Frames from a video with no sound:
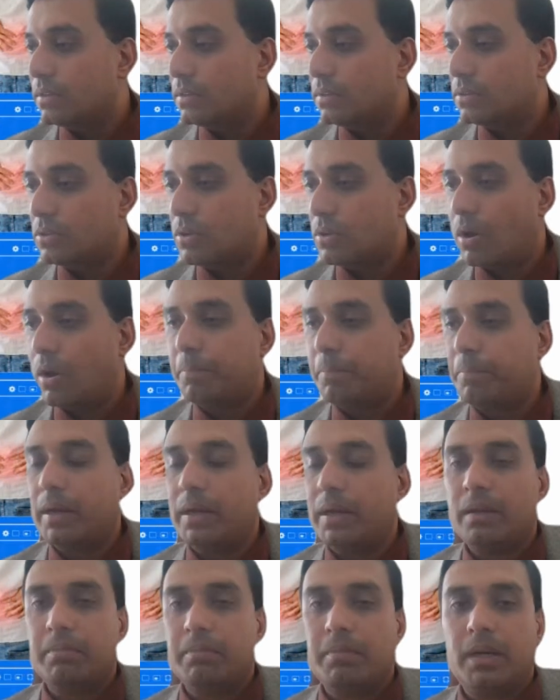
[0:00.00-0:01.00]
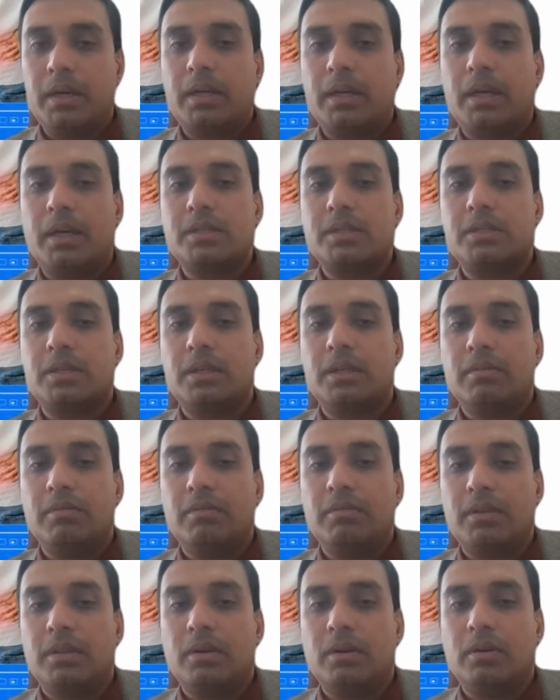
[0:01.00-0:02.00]
stop any medication
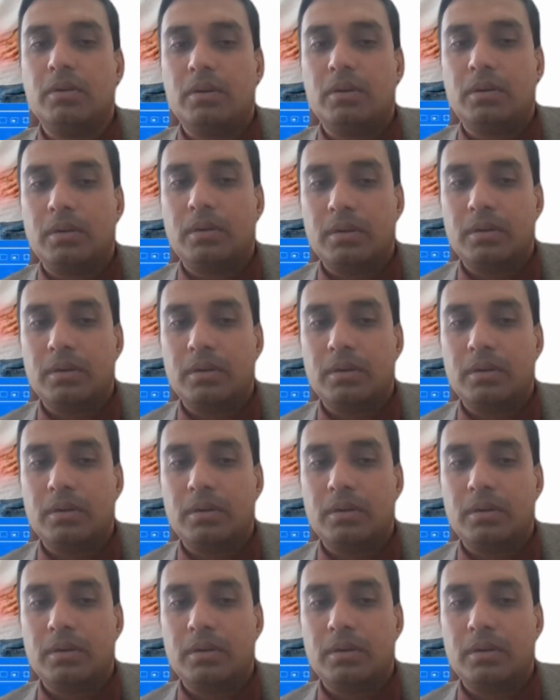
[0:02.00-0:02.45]
without